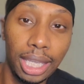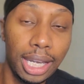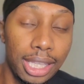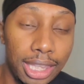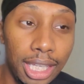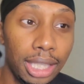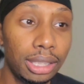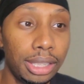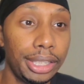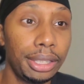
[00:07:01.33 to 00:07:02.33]
I think
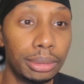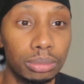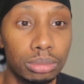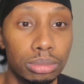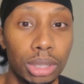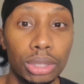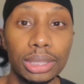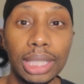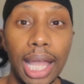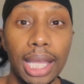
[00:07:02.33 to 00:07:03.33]
like
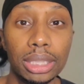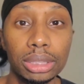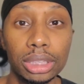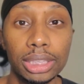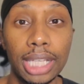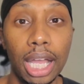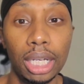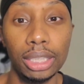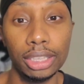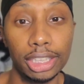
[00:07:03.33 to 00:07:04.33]
most guys are just not
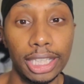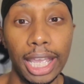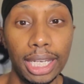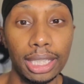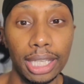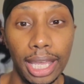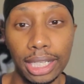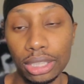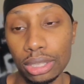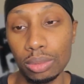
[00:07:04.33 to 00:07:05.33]
understanding that.
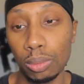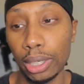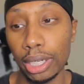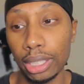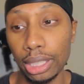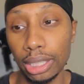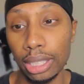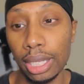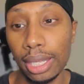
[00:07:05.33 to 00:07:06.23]
This is where this